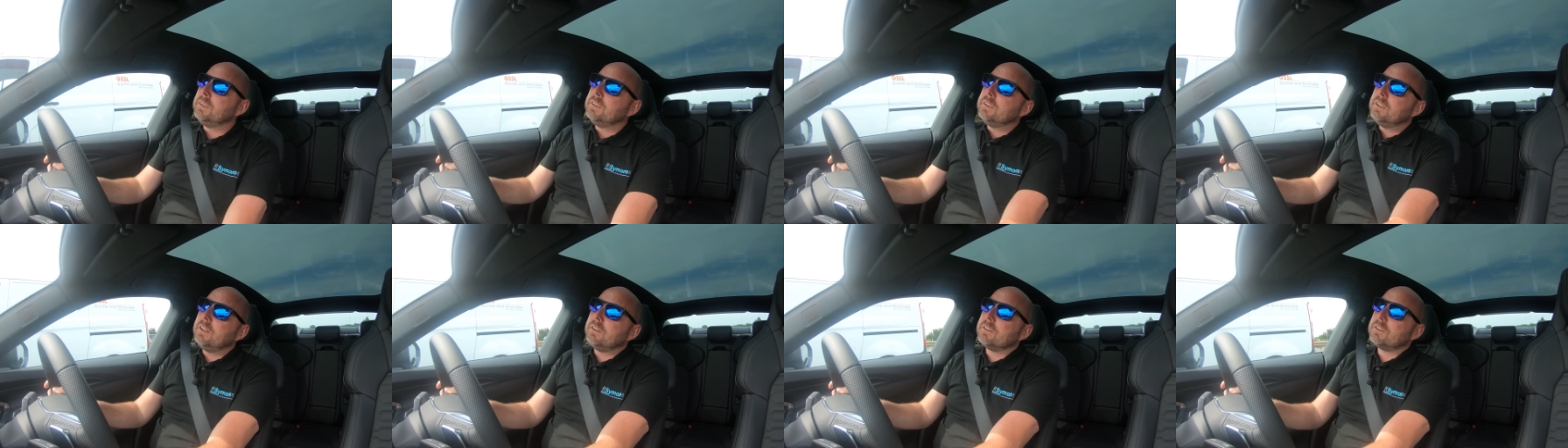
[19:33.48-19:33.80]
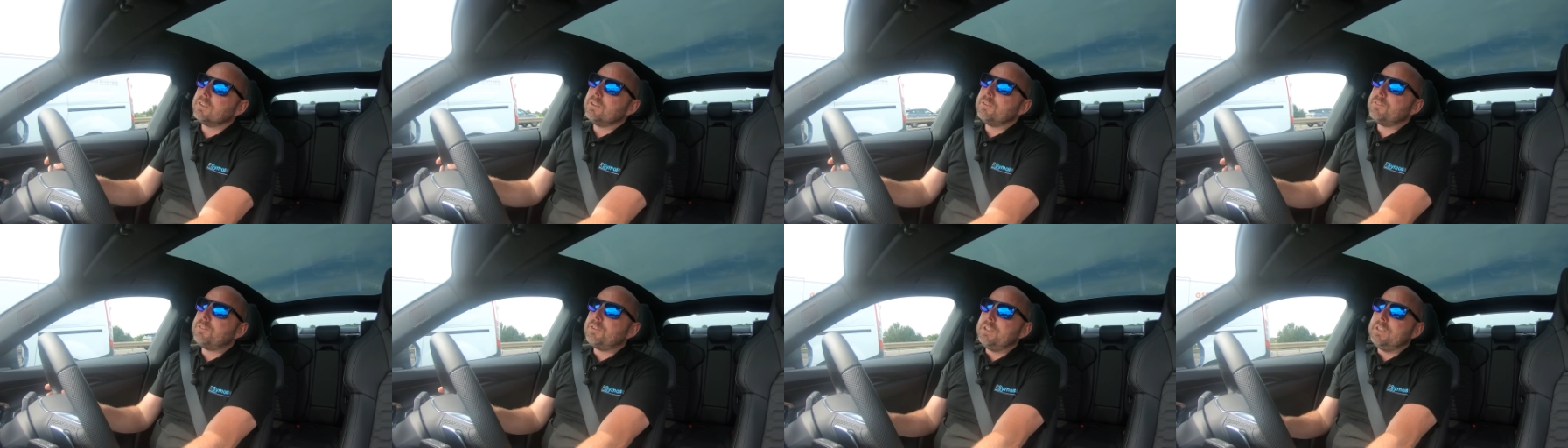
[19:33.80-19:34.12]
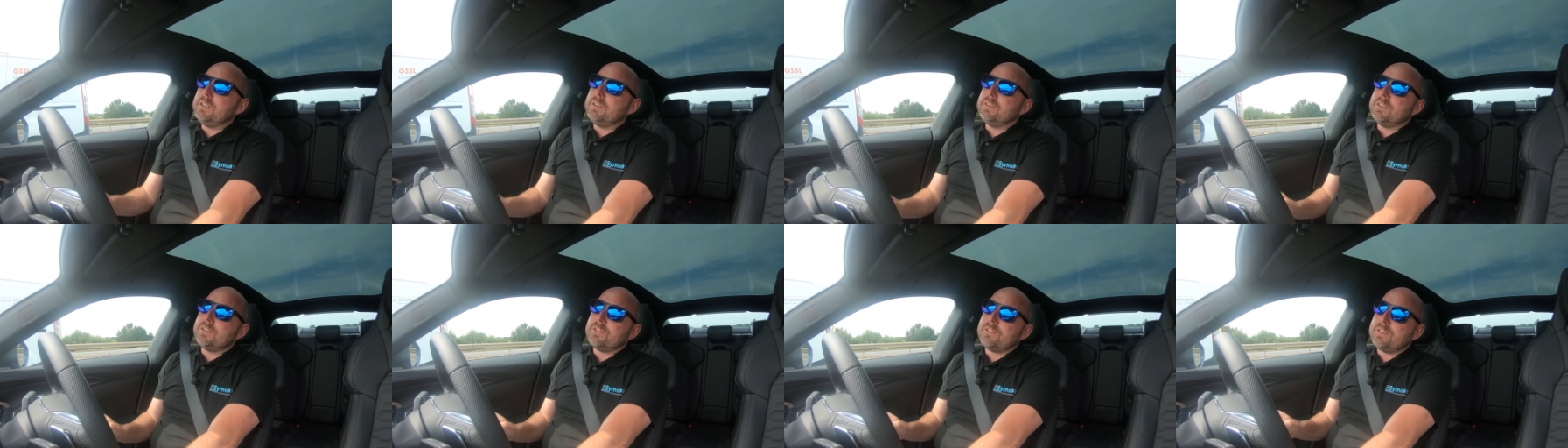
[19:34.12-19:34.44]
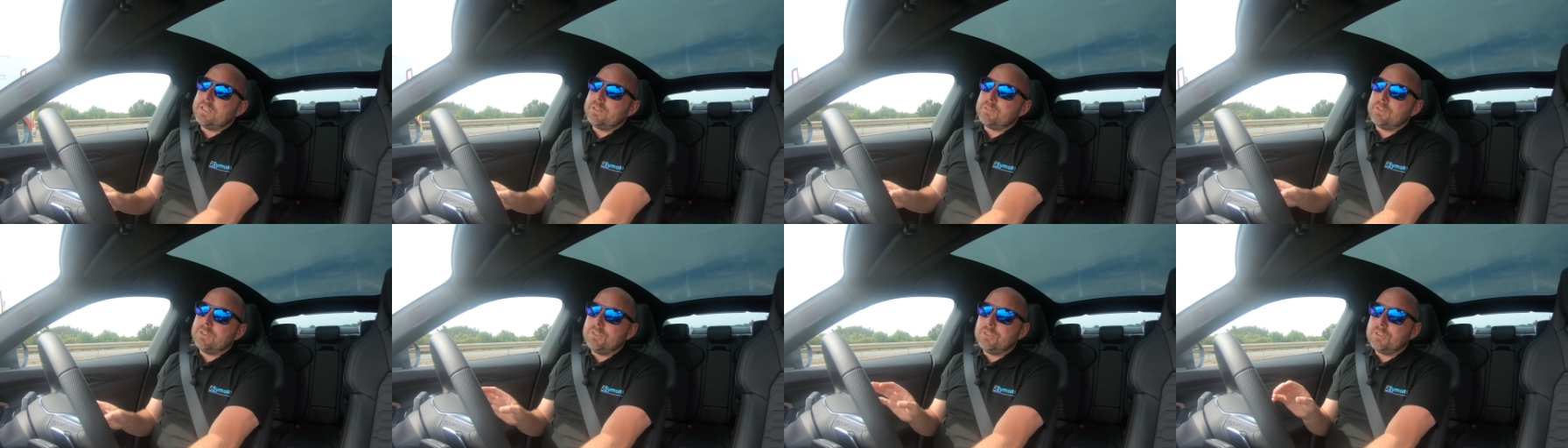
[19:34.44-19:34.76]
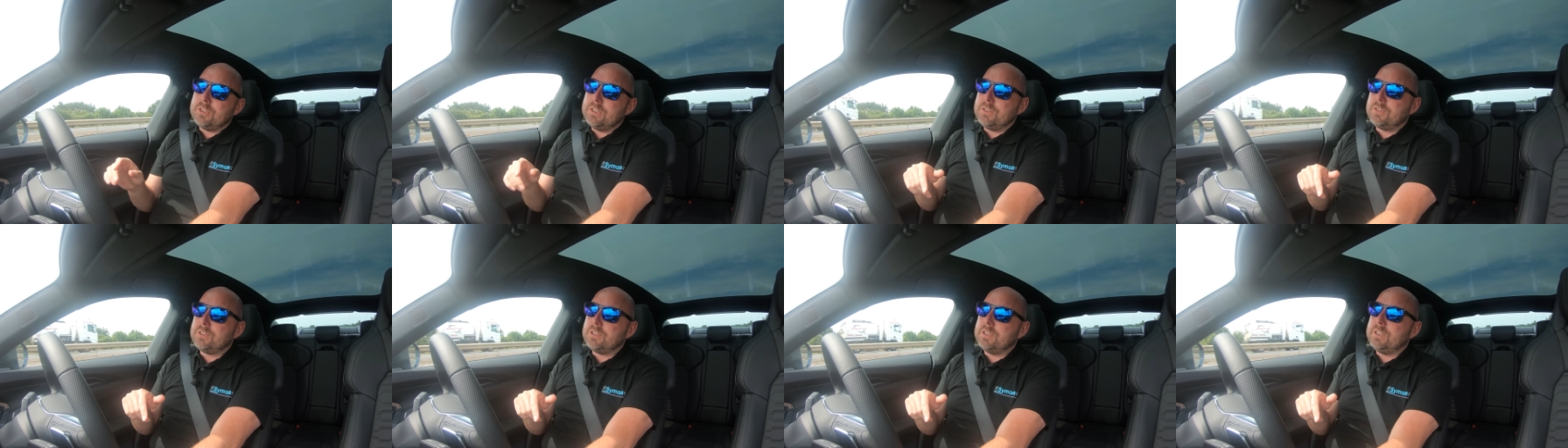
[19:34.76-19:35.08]
I've got a feeling this Audi
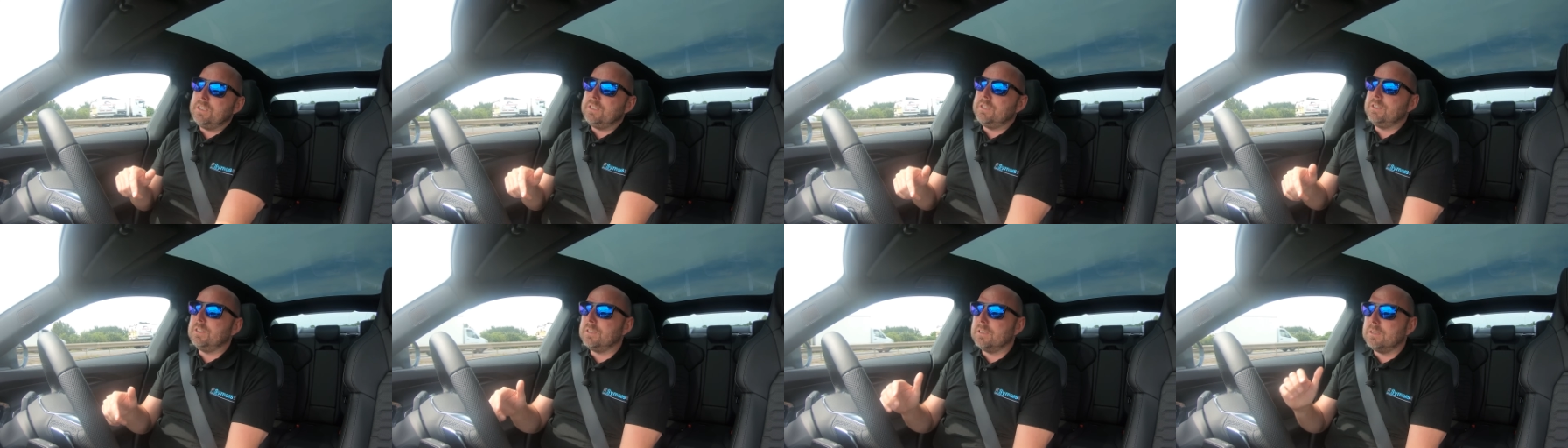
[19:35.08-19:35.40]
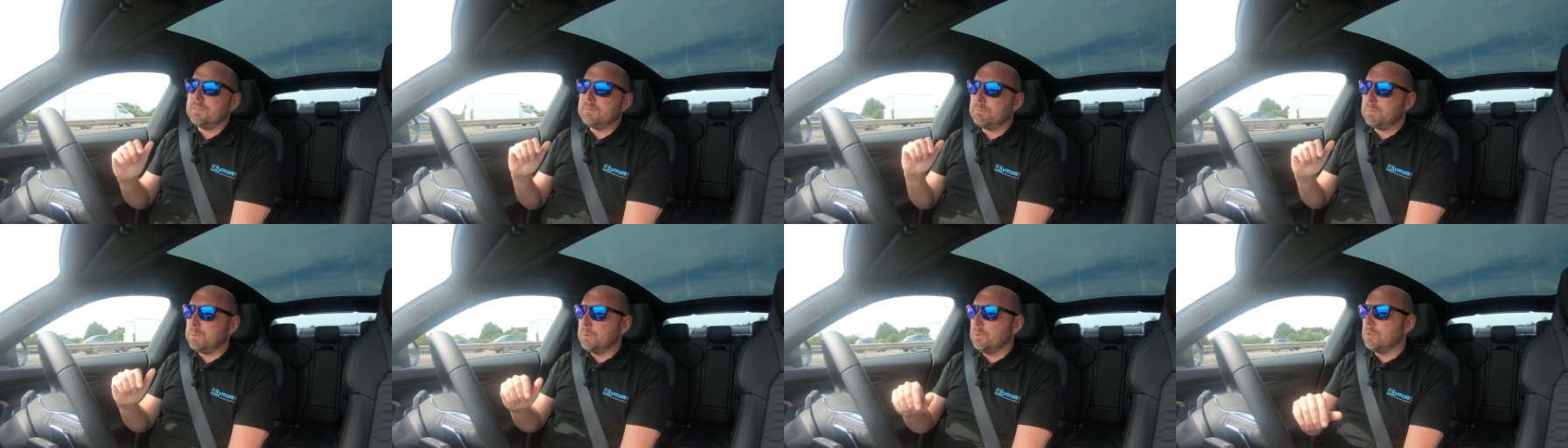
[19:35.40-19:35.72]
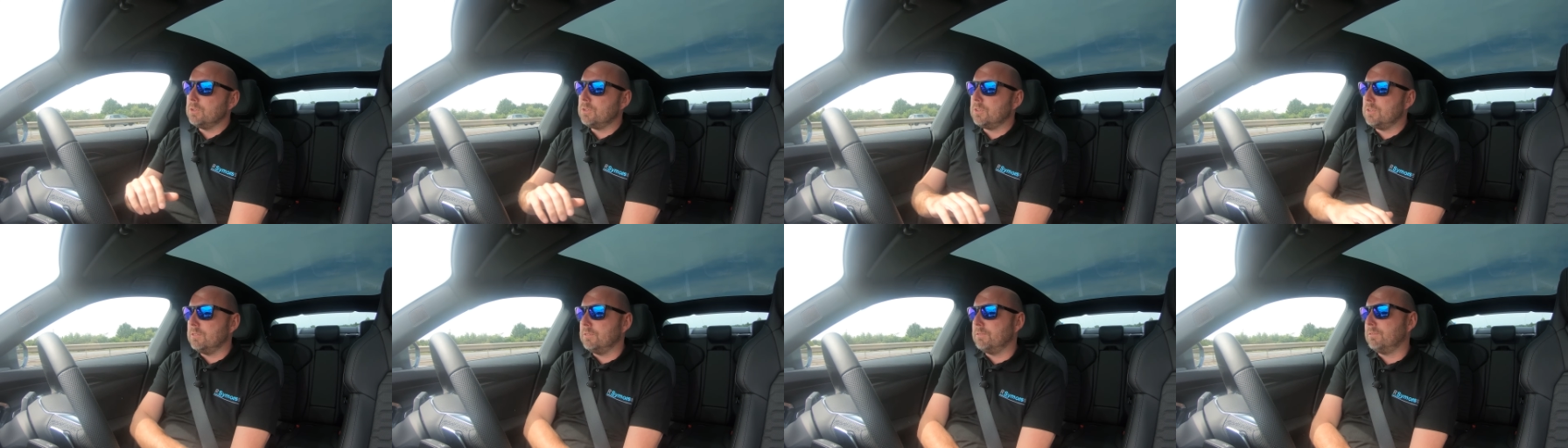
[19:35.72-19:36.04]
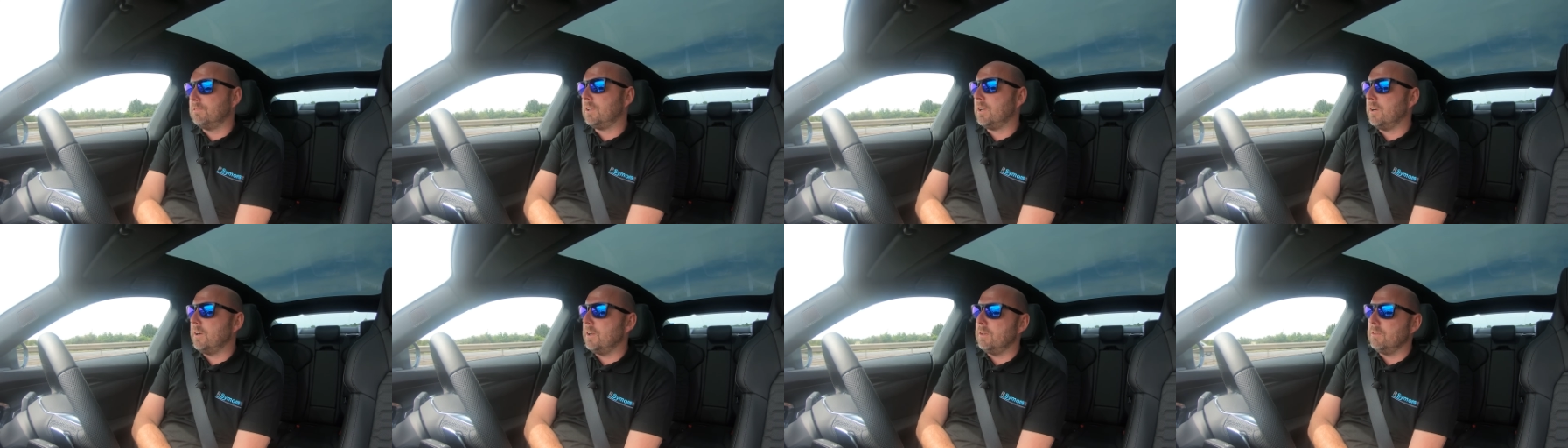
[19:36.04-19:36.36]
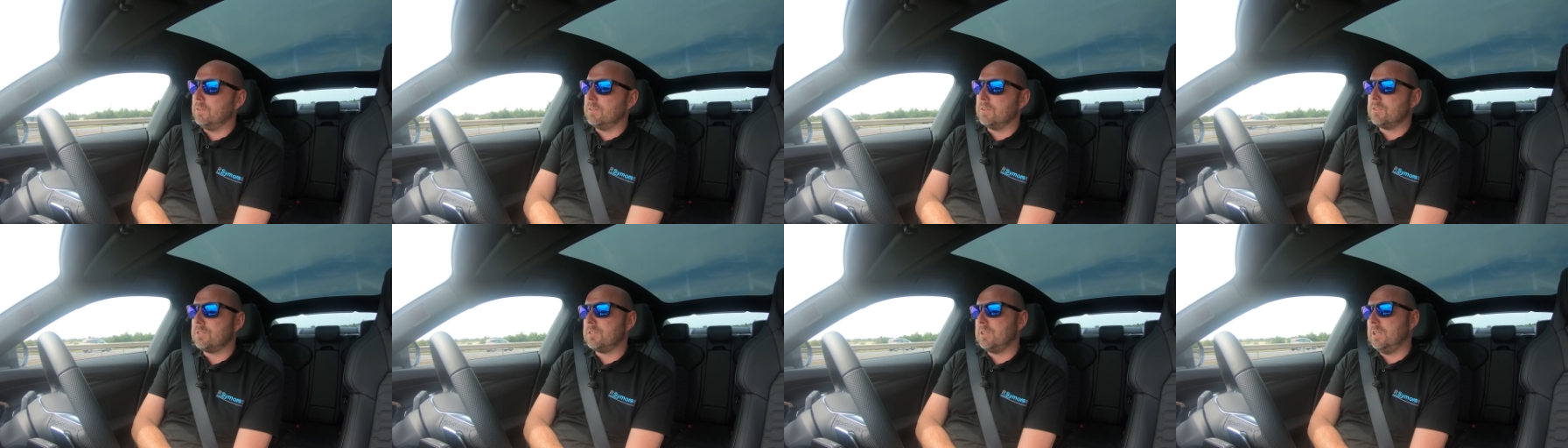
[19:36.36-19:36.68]
GT and the Porsche are going
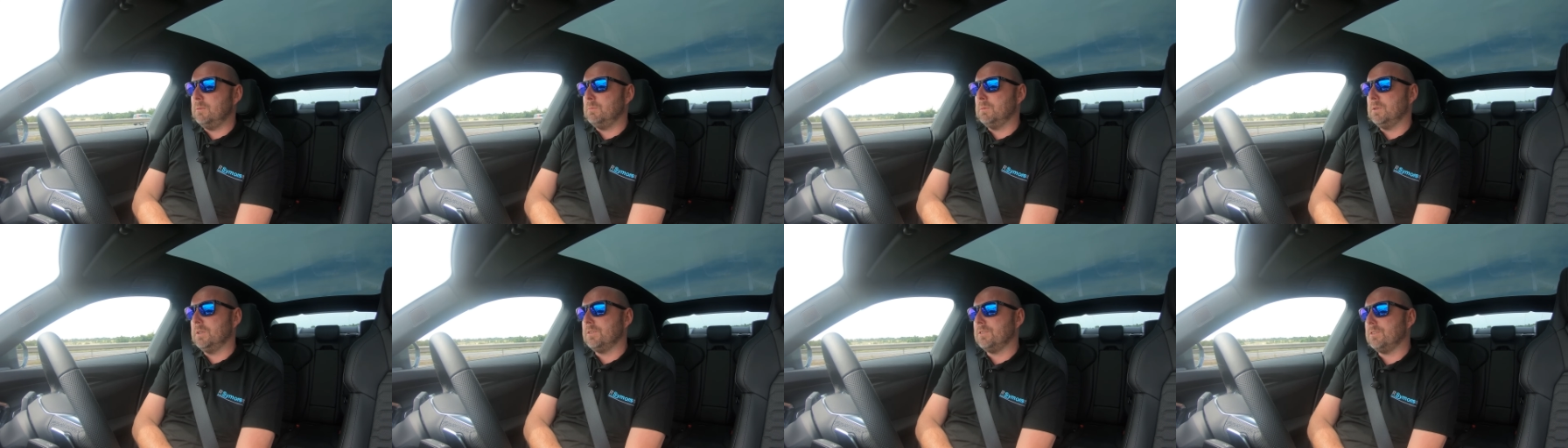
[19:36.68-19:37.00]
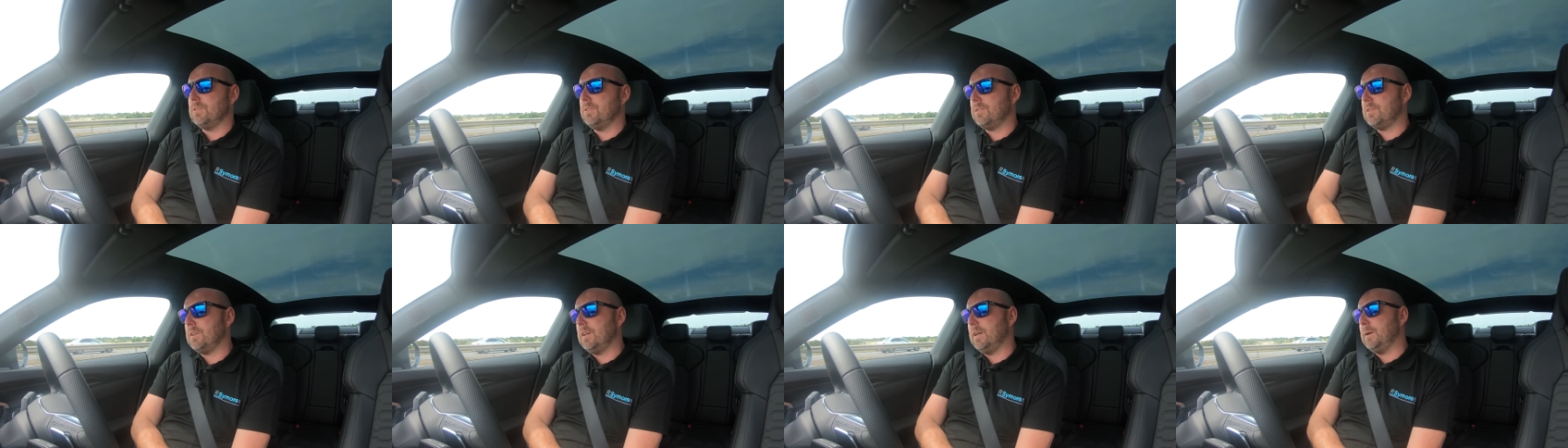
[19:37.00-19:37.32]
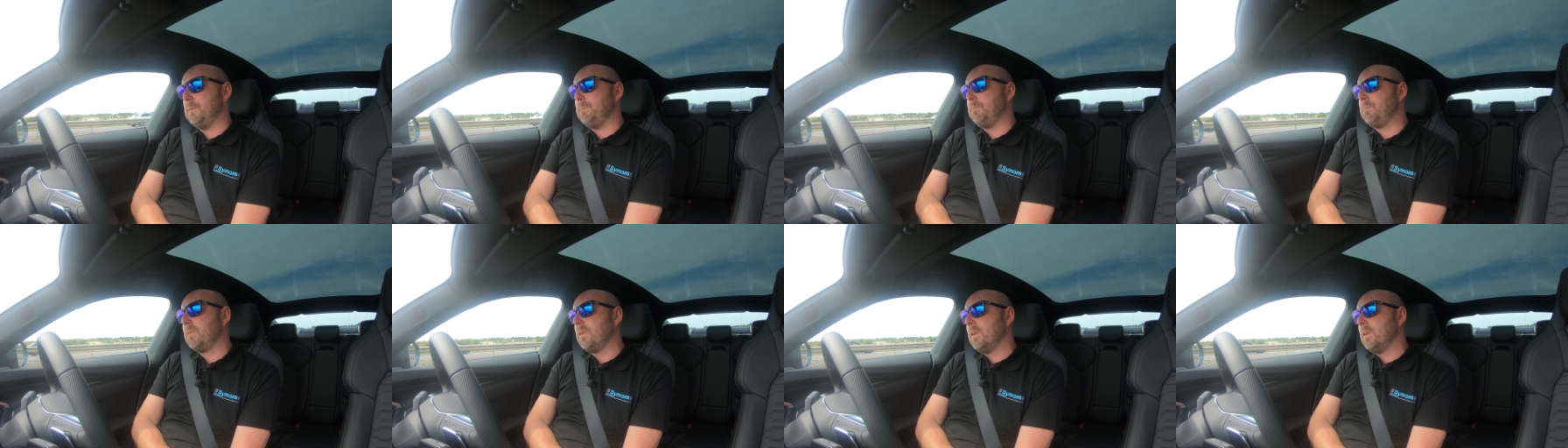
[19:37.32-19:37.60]
along the same lines as that.